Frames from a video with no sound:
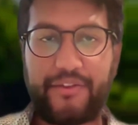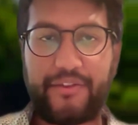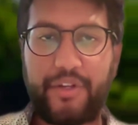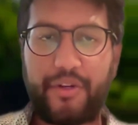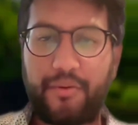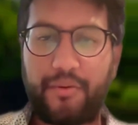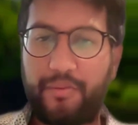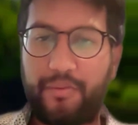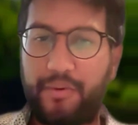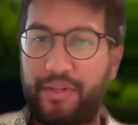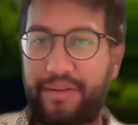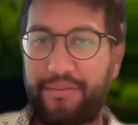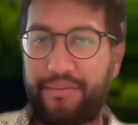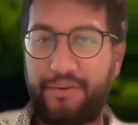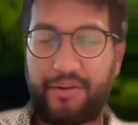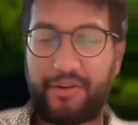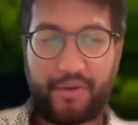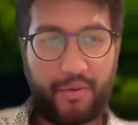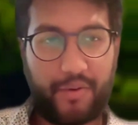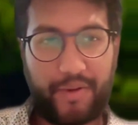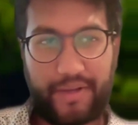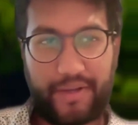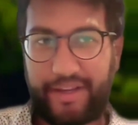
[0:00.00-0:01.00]
So we'll give
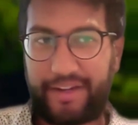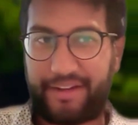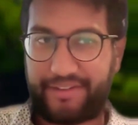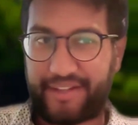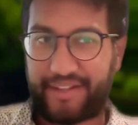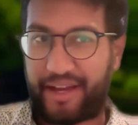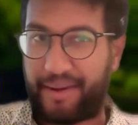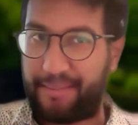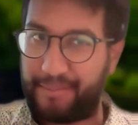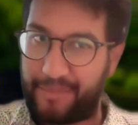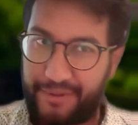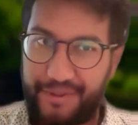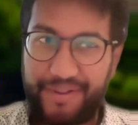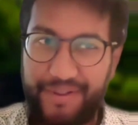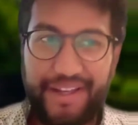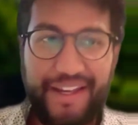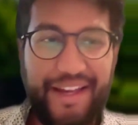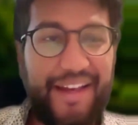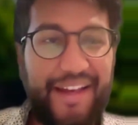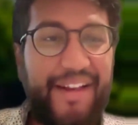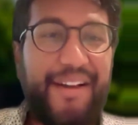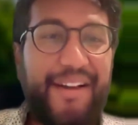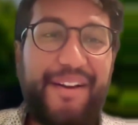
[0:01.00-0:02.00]
you a quick
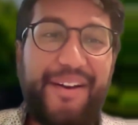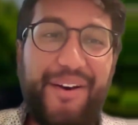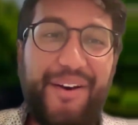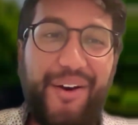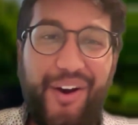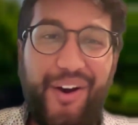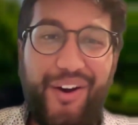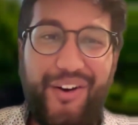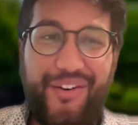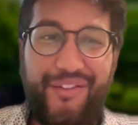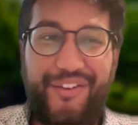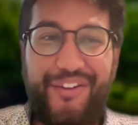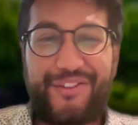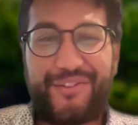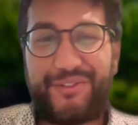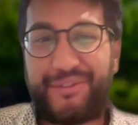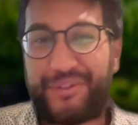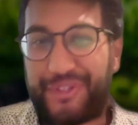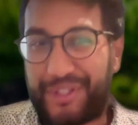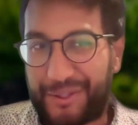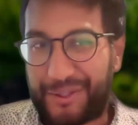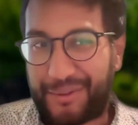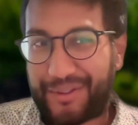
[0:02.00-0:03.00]
example of
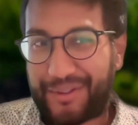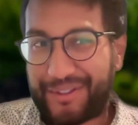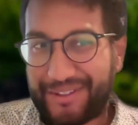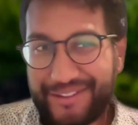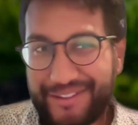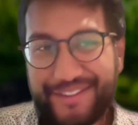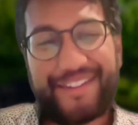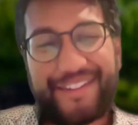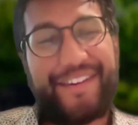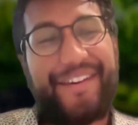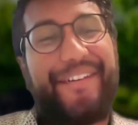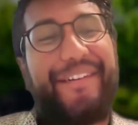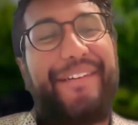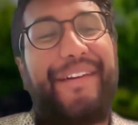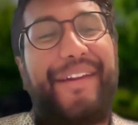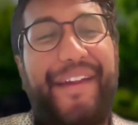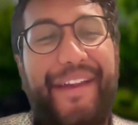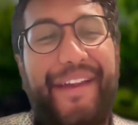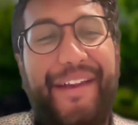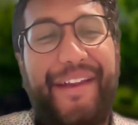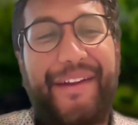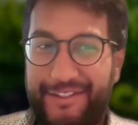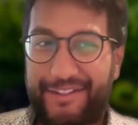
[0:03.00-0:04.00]
a sequence.
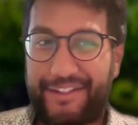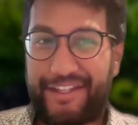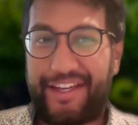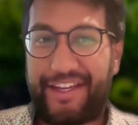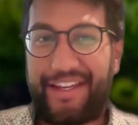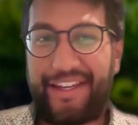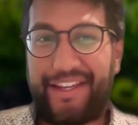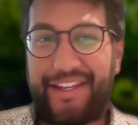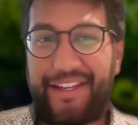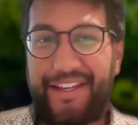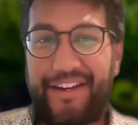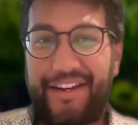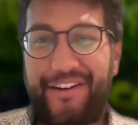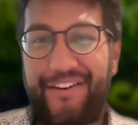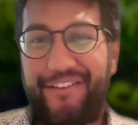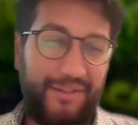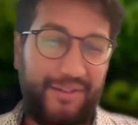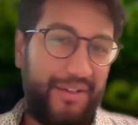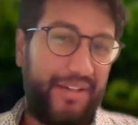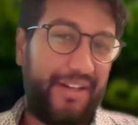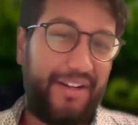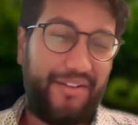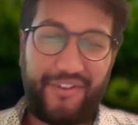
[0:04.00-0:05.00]
This is a
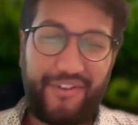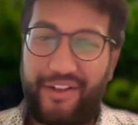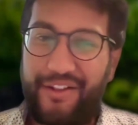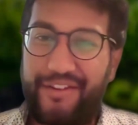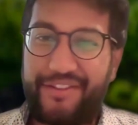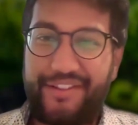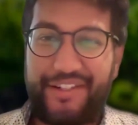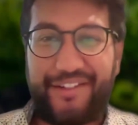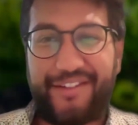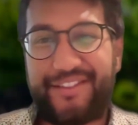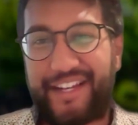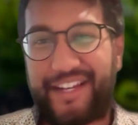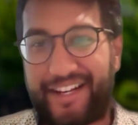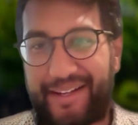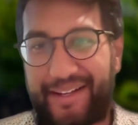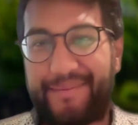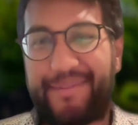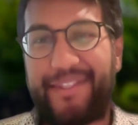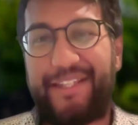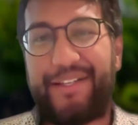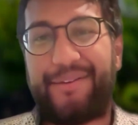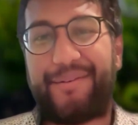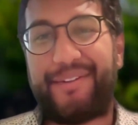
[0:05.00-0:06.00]
volunteer
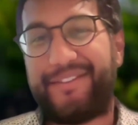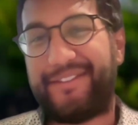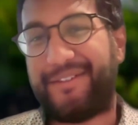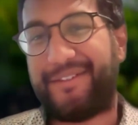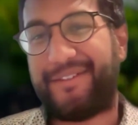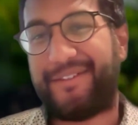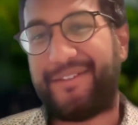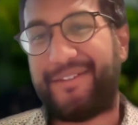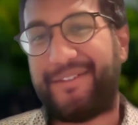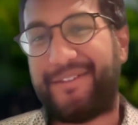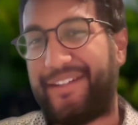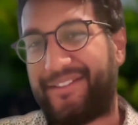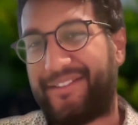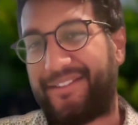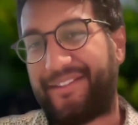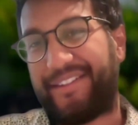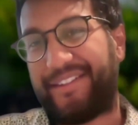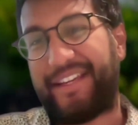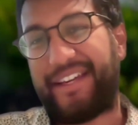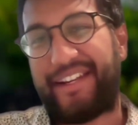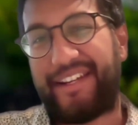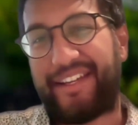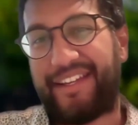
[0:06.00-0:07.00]
sign up sequence. So really
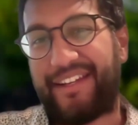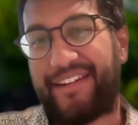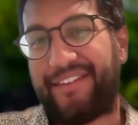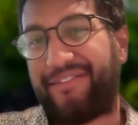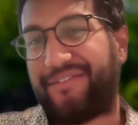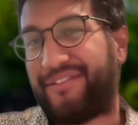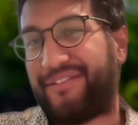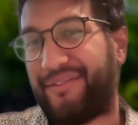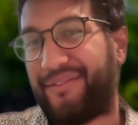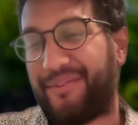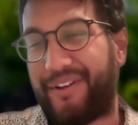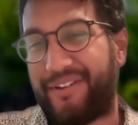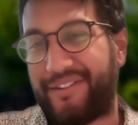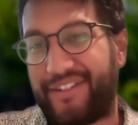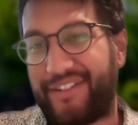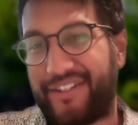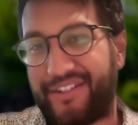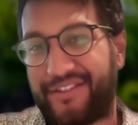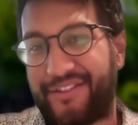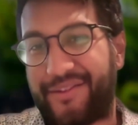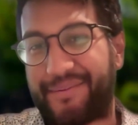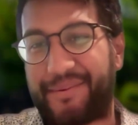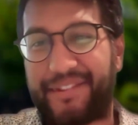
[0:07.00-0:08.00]
is getting from
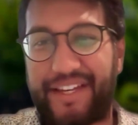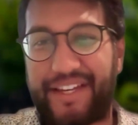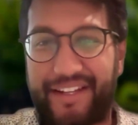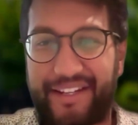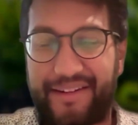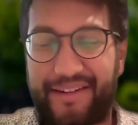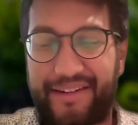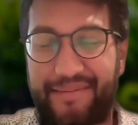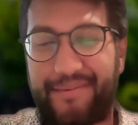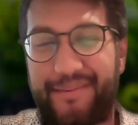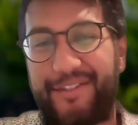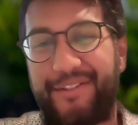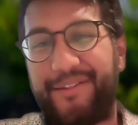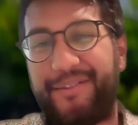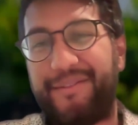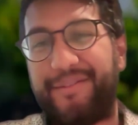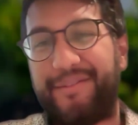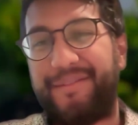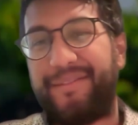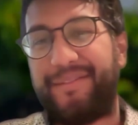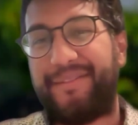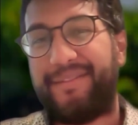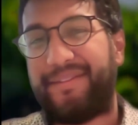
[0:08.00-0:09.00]
volunteers from sign up
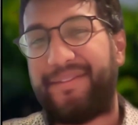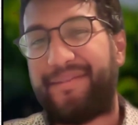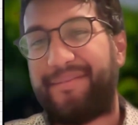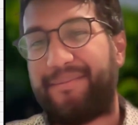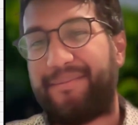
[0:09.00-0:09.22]
to